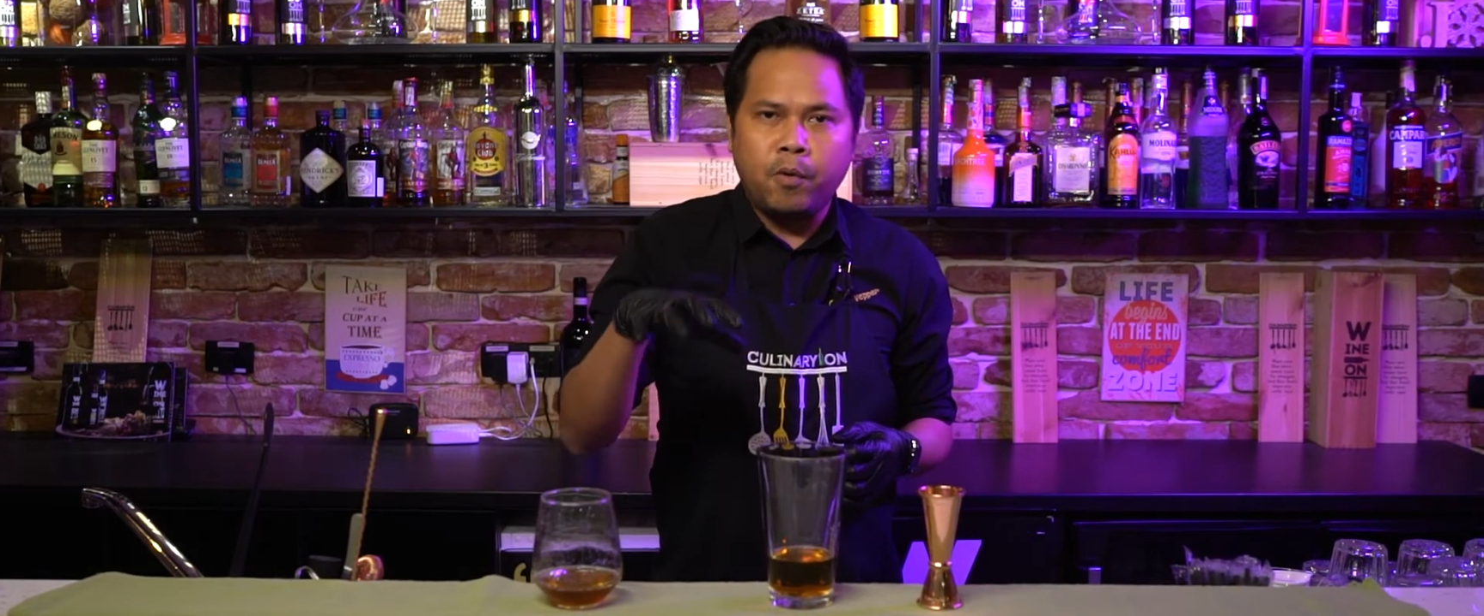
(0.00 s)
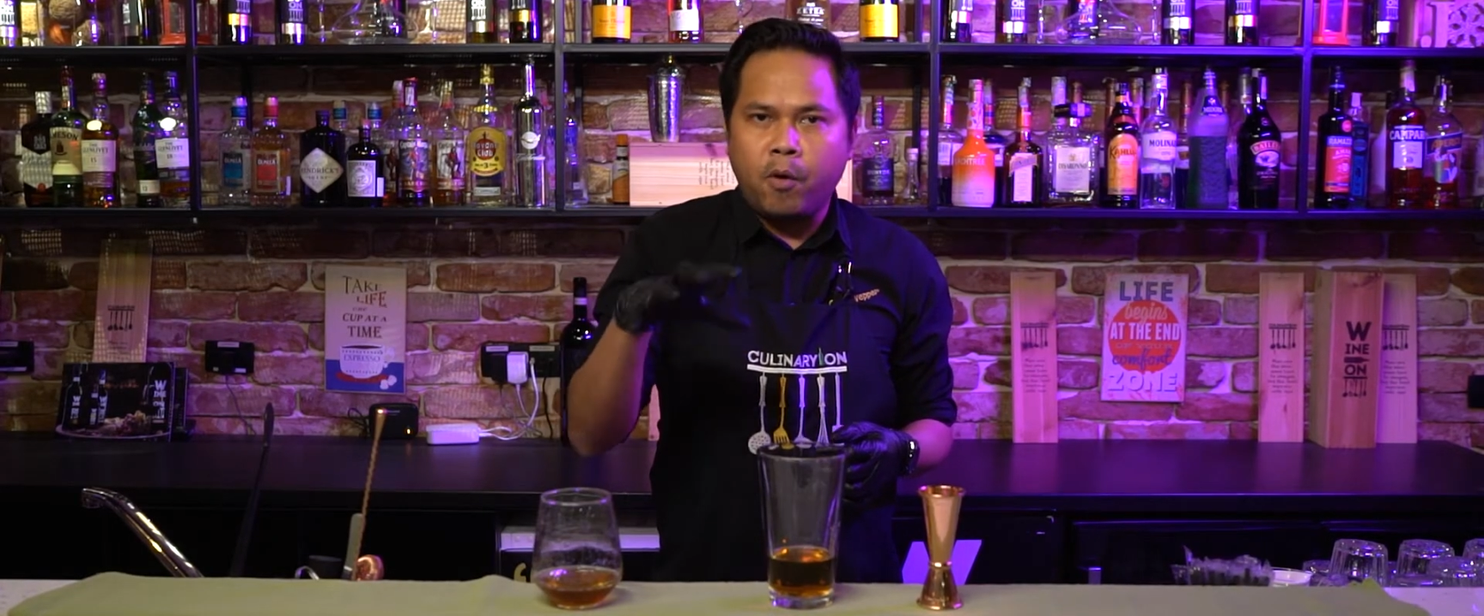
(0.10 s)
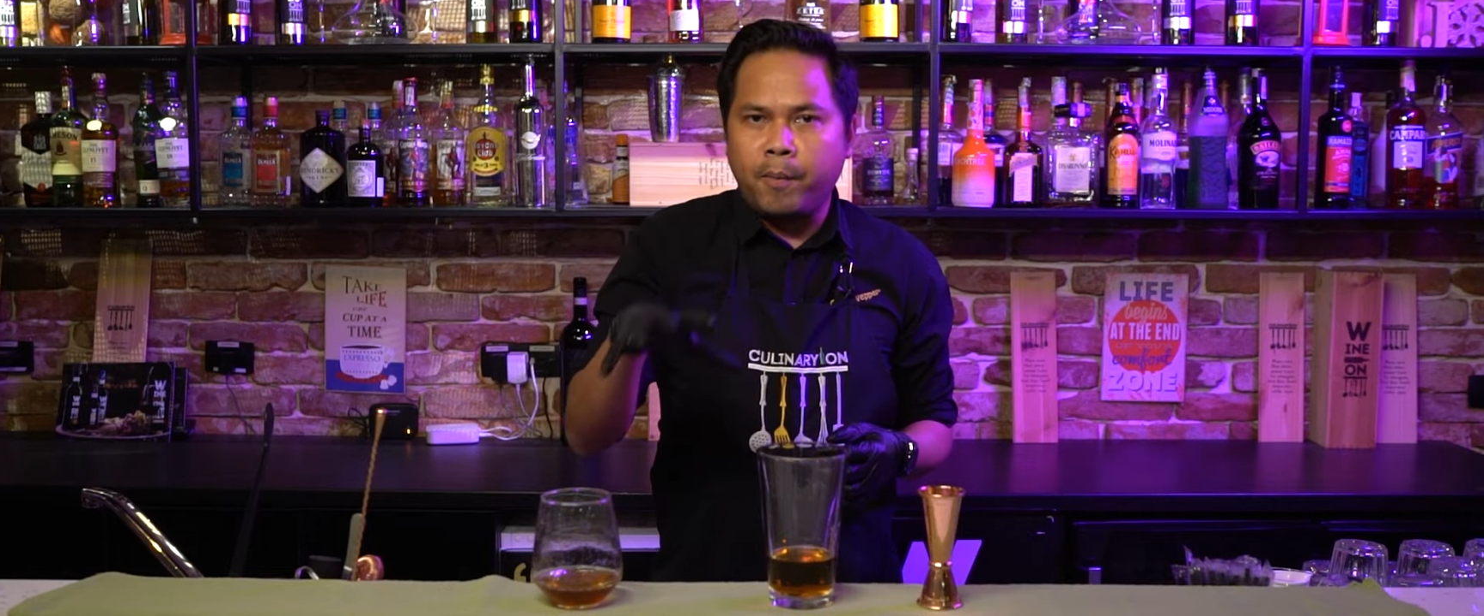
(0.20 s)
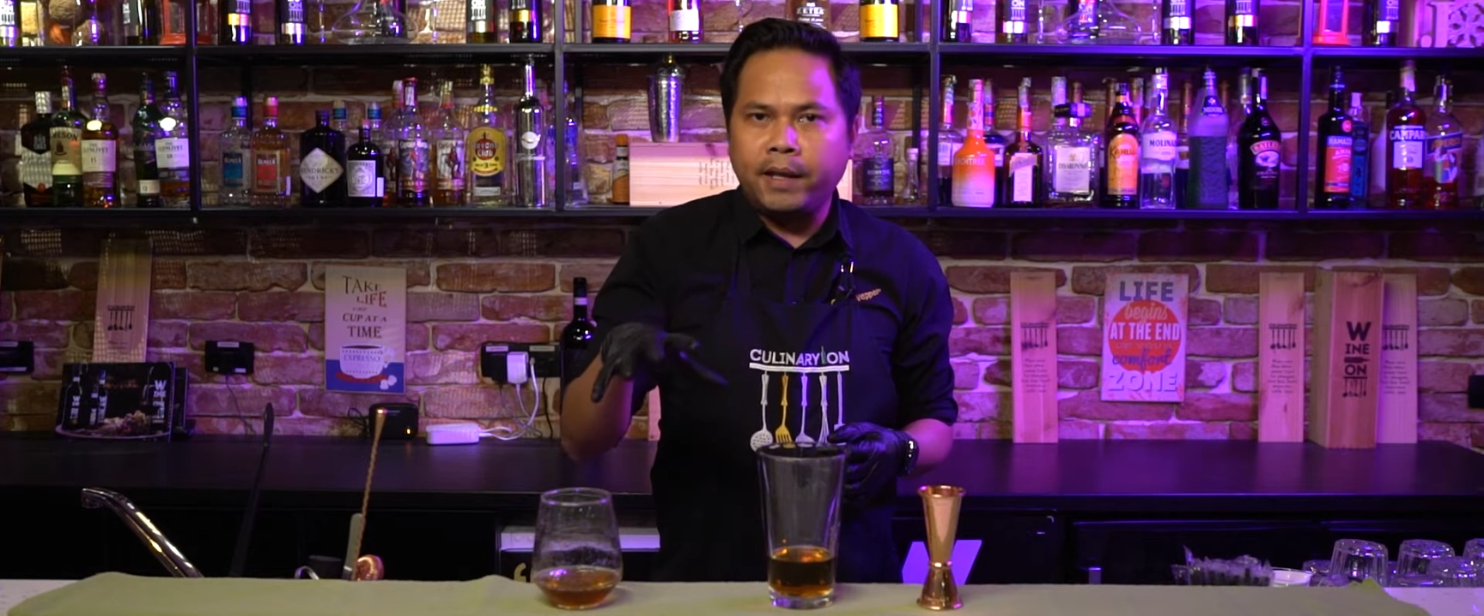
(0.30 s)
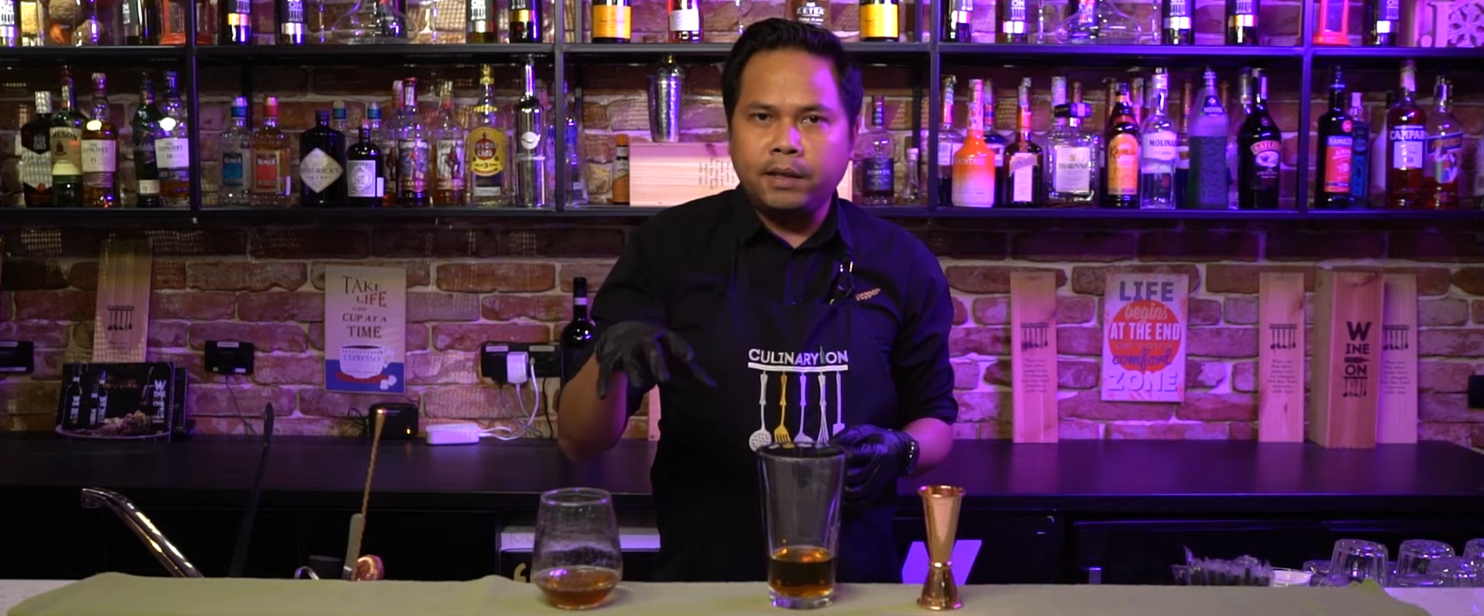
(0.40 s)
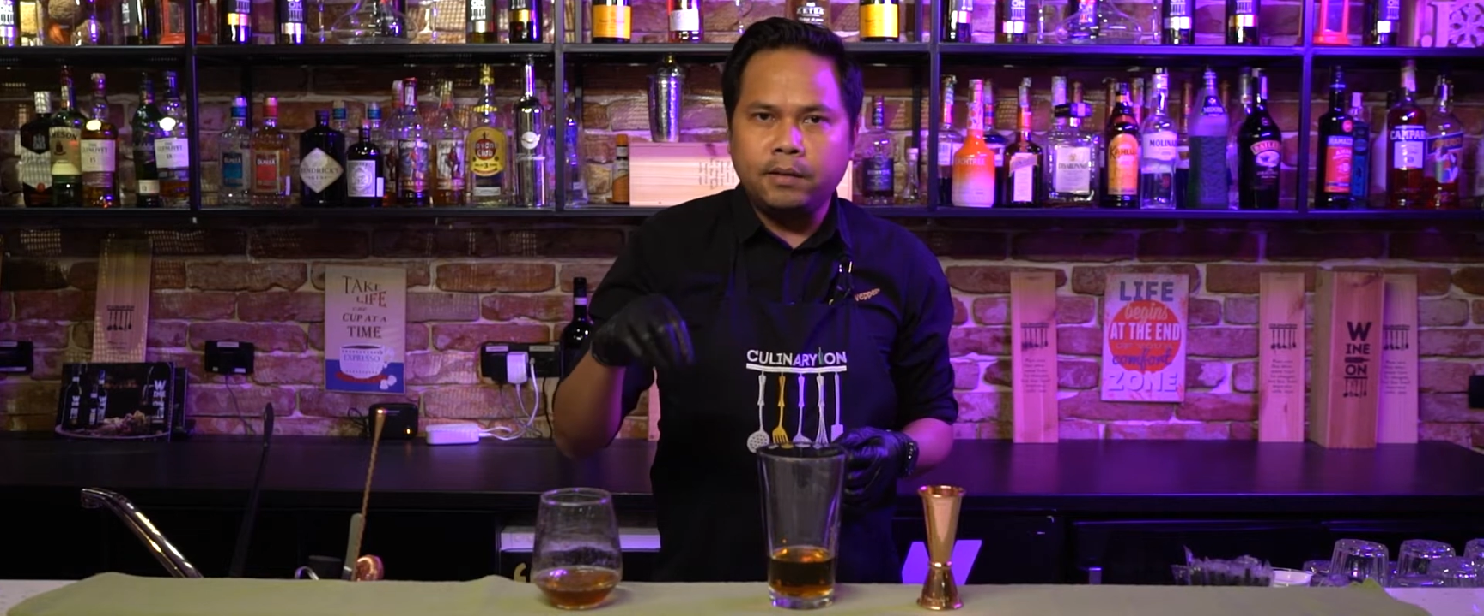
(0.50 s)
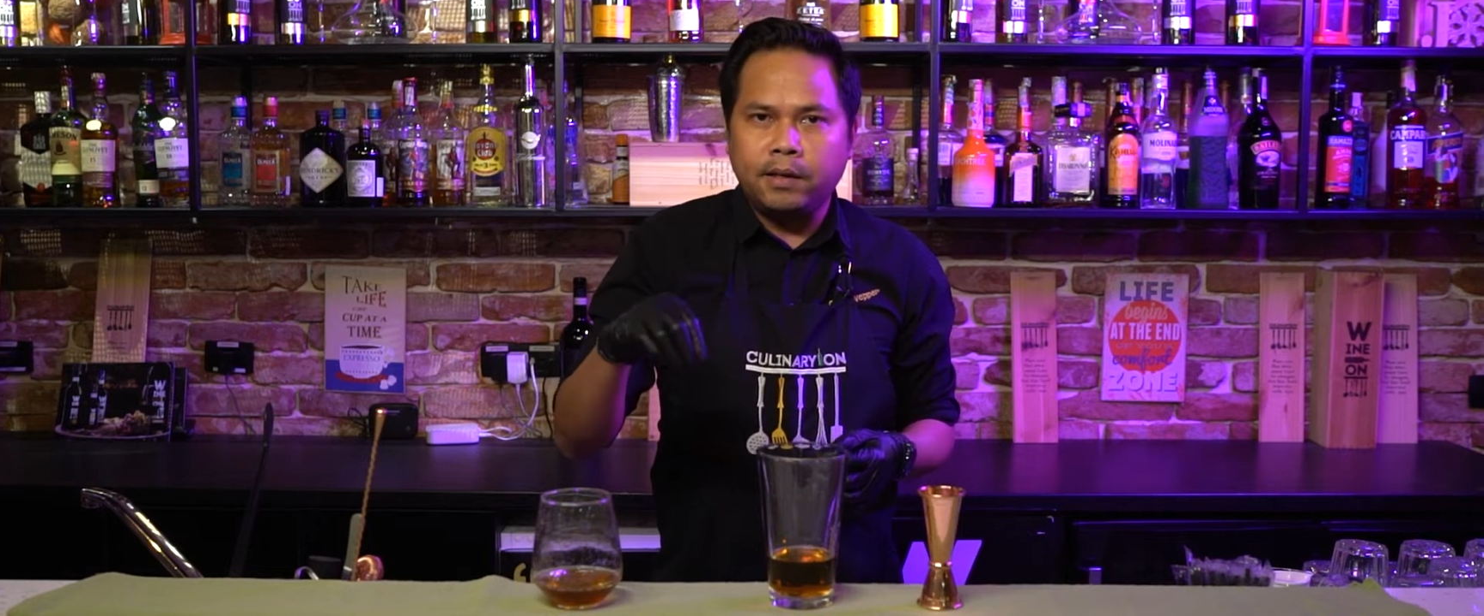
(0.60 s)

homemade,